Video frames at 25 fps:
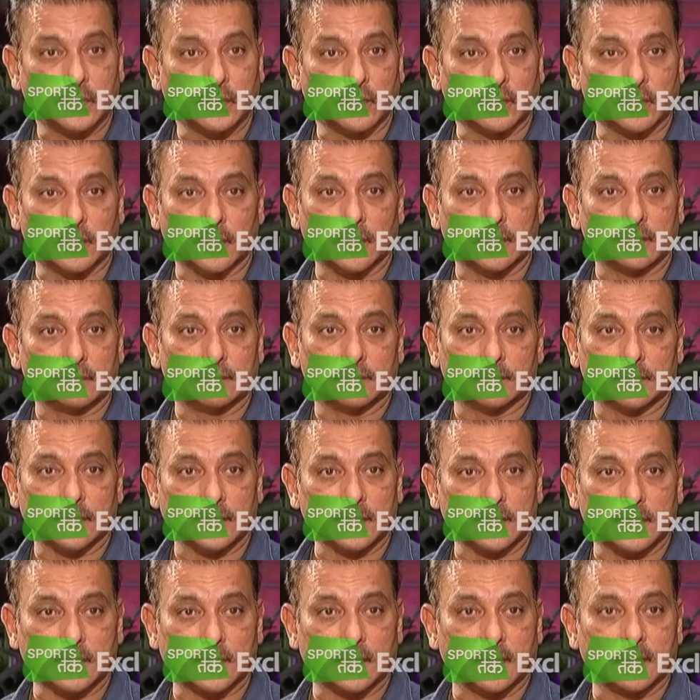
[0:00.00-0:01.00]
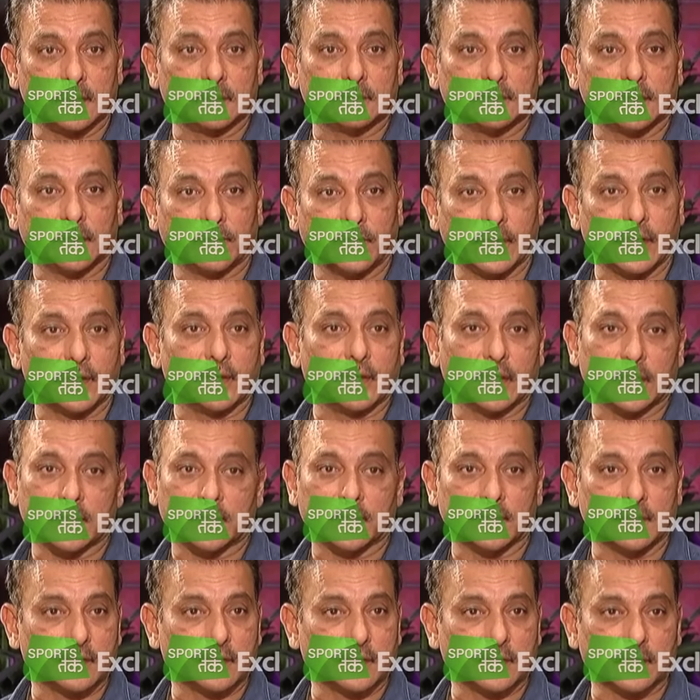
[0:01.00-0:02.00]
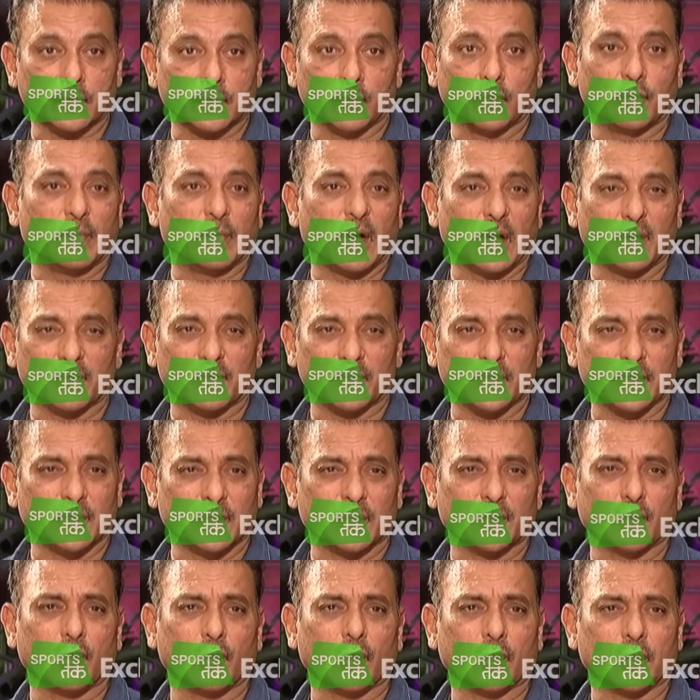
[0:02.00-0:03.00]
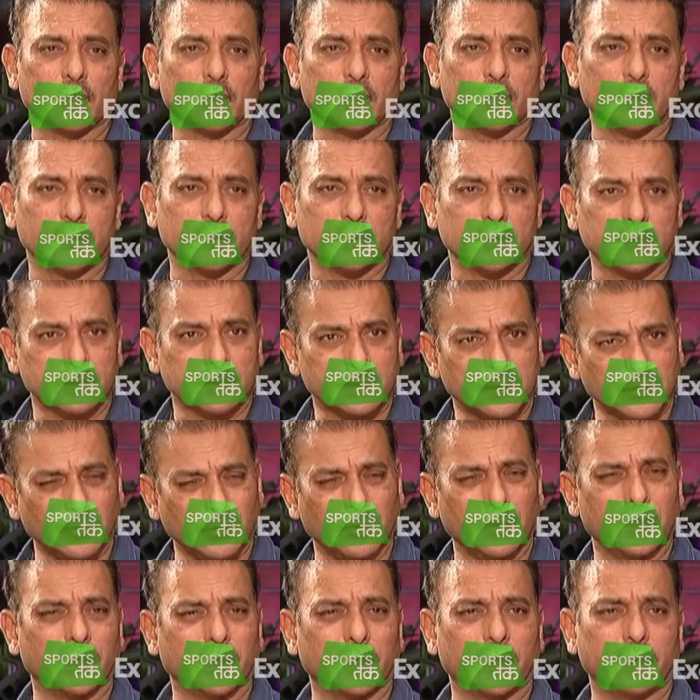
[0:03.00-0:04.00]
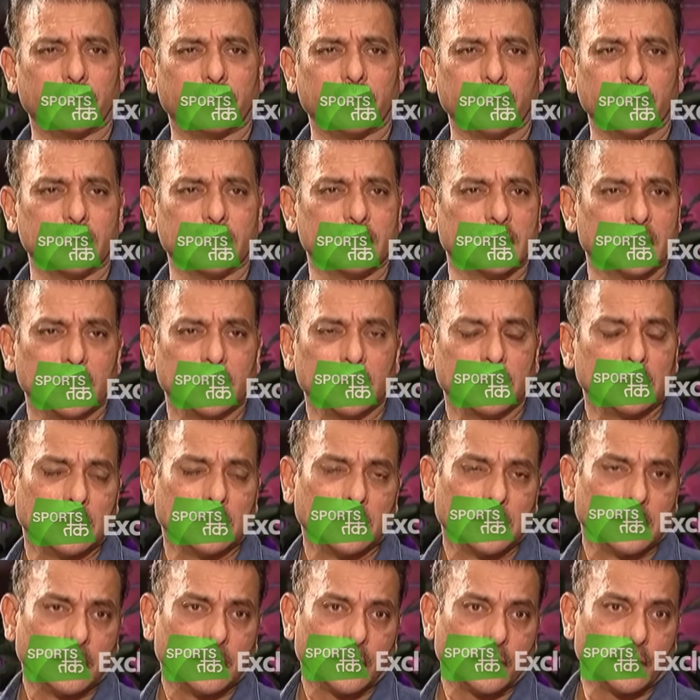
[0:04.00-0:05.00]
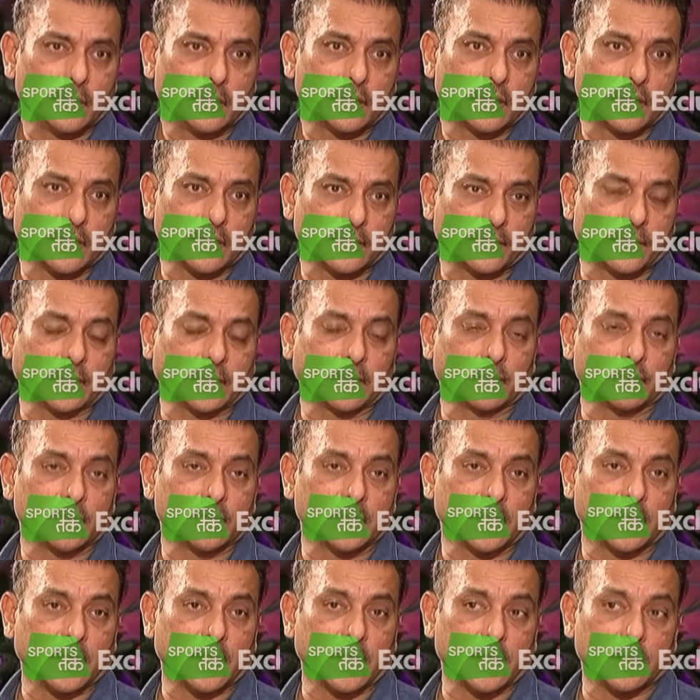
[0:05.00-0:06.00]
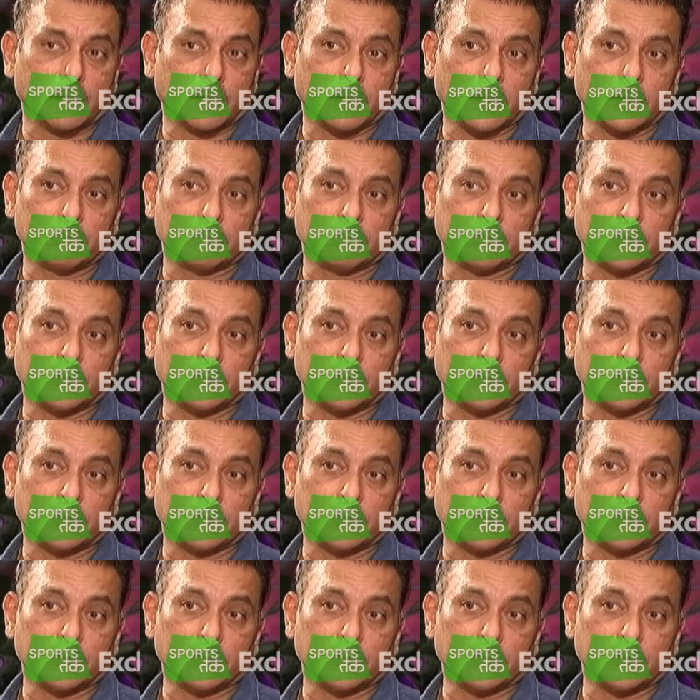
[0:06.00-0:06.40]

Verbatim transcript: You know, the just the, the variations, the slow bounce, the yorkers, the slower deliveries. You know, terrific to see. And, uh,